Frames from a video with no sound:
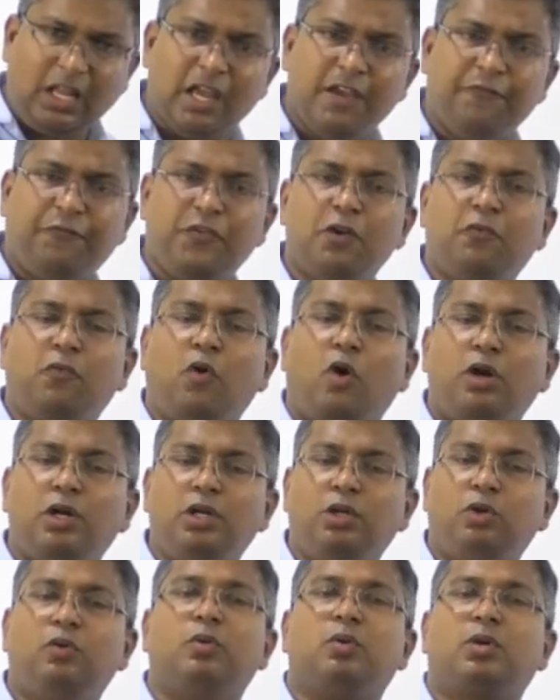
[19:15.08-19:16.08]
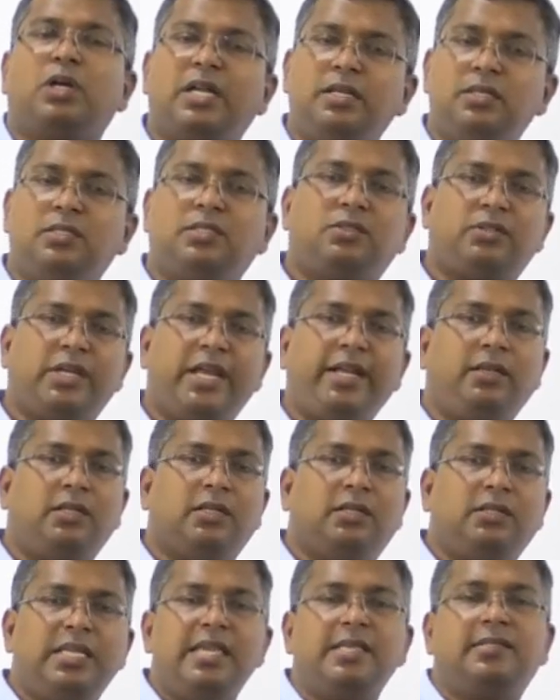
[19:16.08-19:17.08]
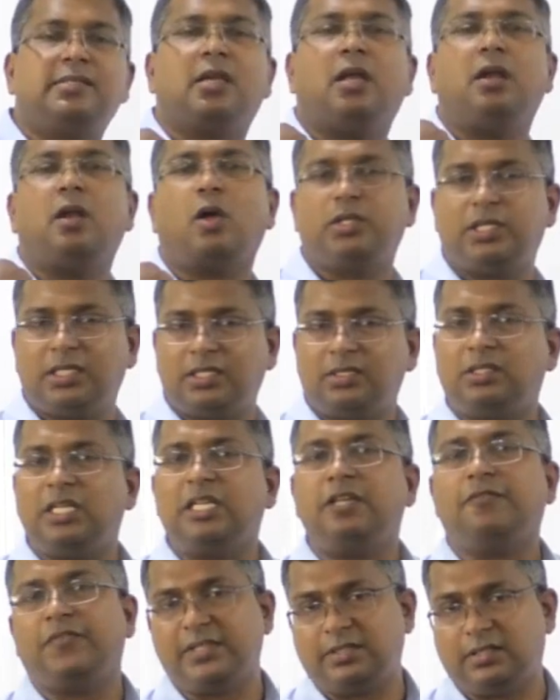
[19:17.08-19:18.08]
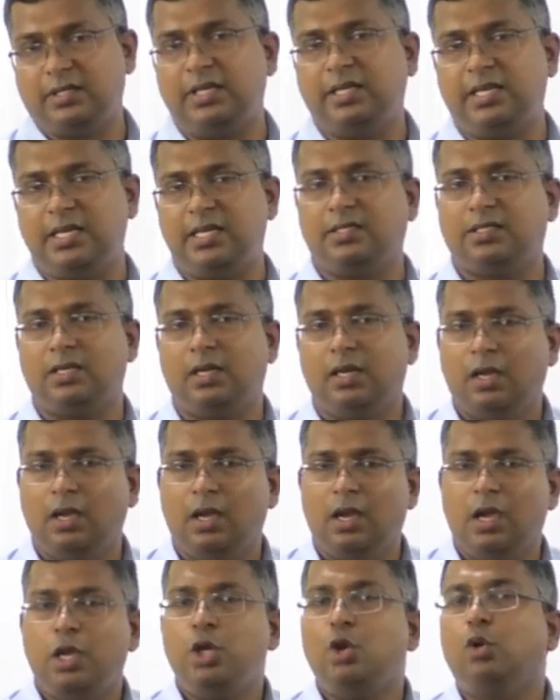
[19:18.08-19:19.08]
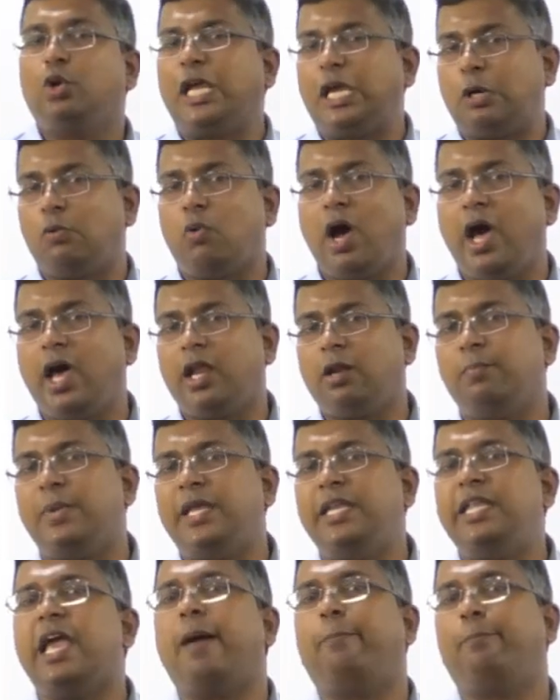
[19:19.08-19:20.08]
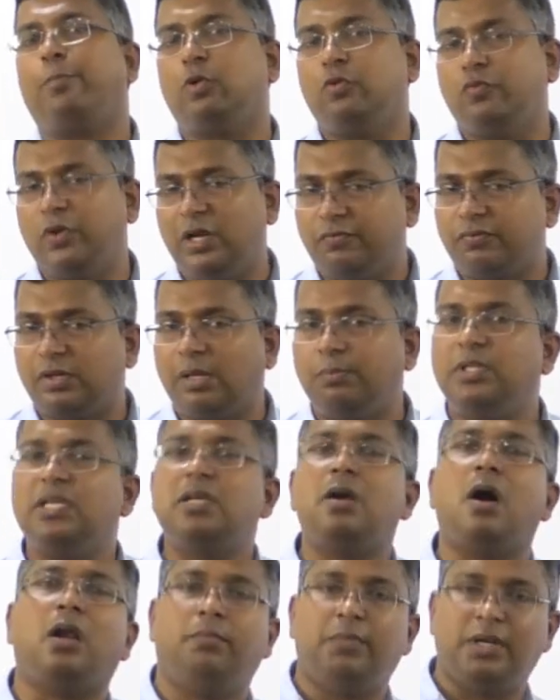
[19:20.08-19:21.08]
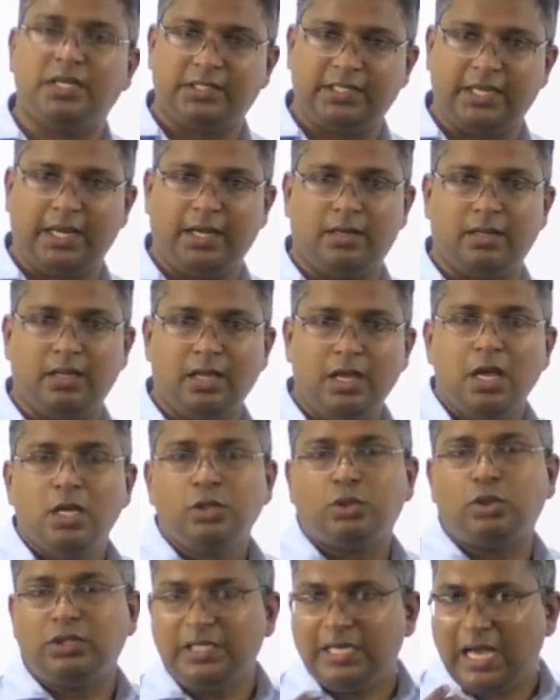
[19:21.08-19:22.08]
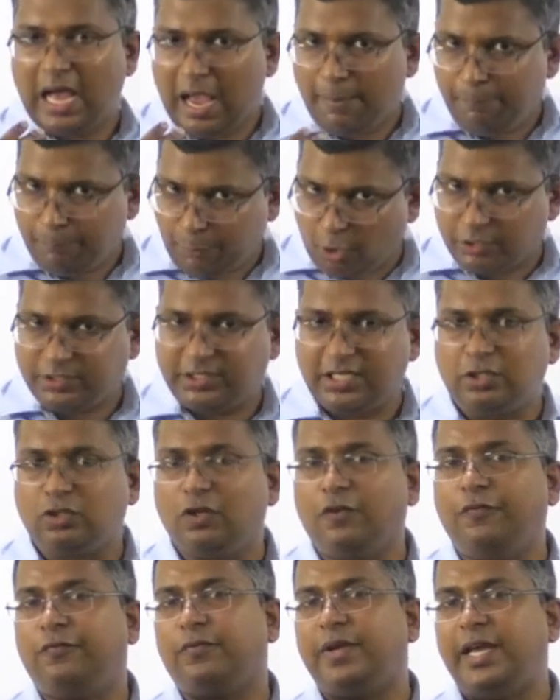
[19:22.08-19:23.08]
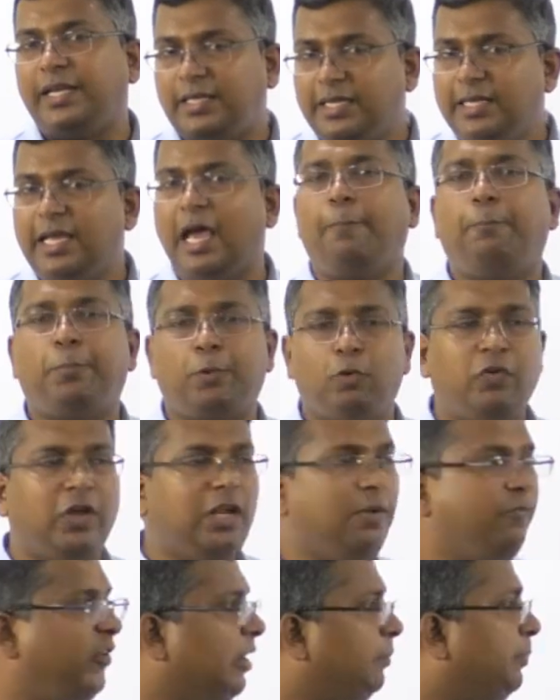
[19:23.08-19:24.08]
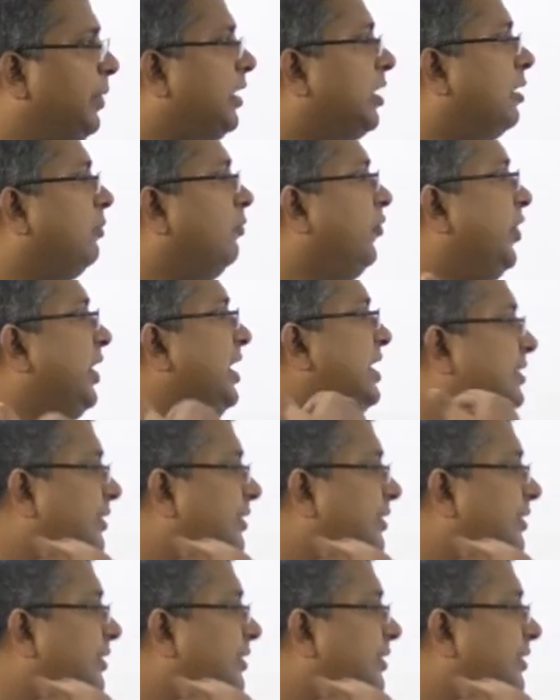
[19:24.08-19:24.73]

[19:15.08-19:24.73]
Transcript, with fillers: if you want to construct these logistic facilities, you require many approval from the government side. So the process of getting approval will become very